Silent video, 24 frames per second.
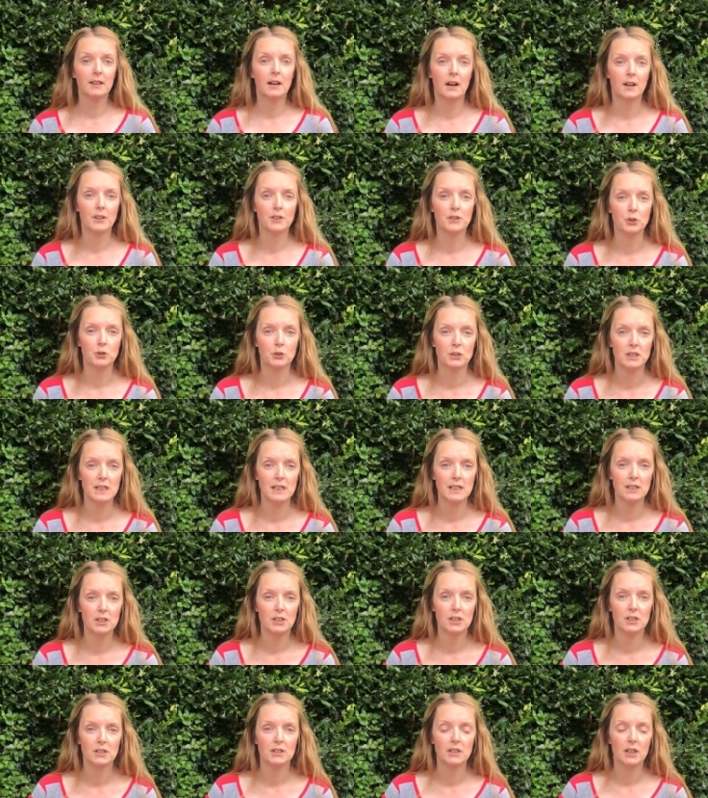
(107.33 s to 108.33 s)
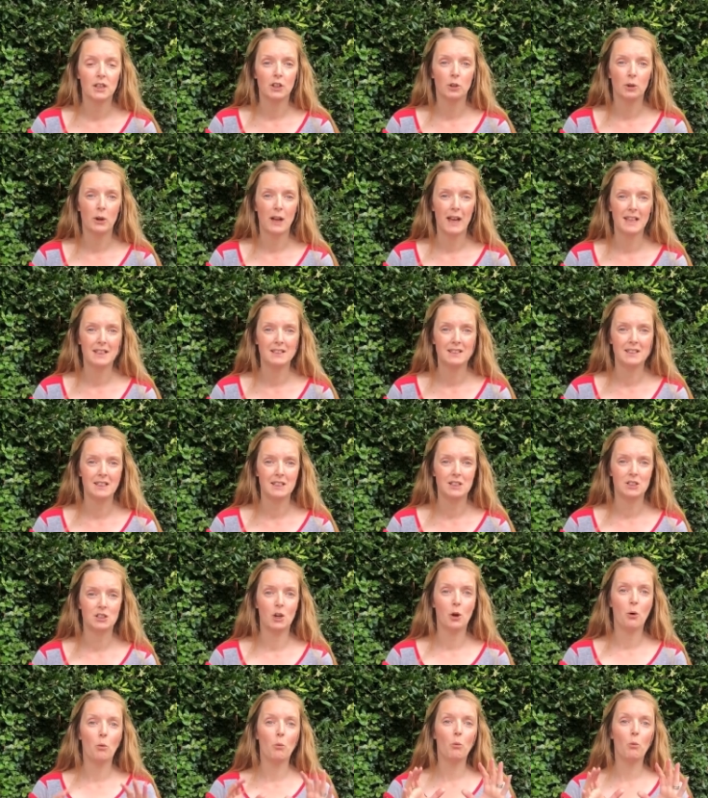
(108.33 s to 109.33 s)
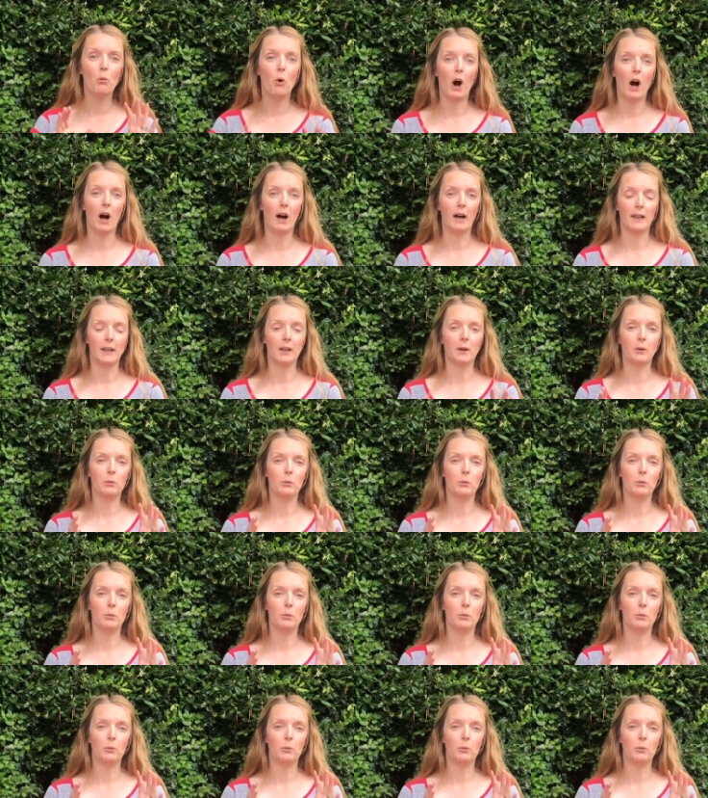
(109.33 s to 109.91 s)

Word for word: ask your teachers, your head teacher, why?